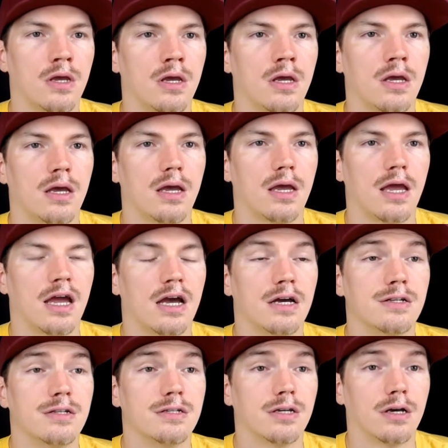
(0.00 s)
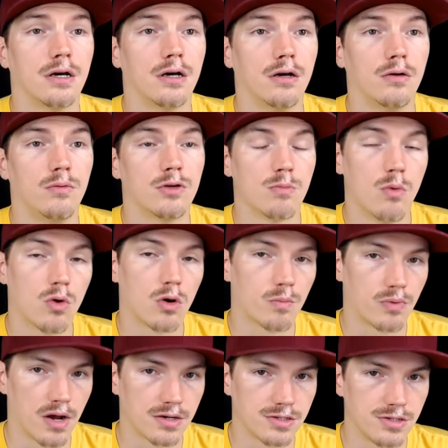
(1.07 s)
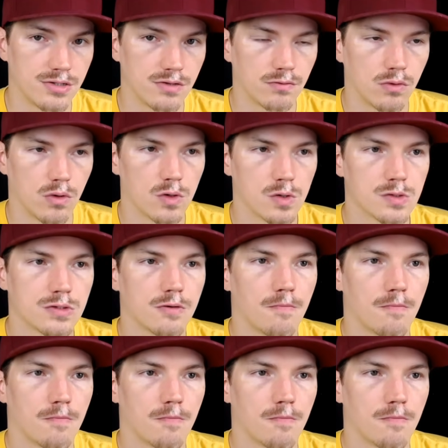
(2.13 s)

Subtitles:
and with more proxies, of course.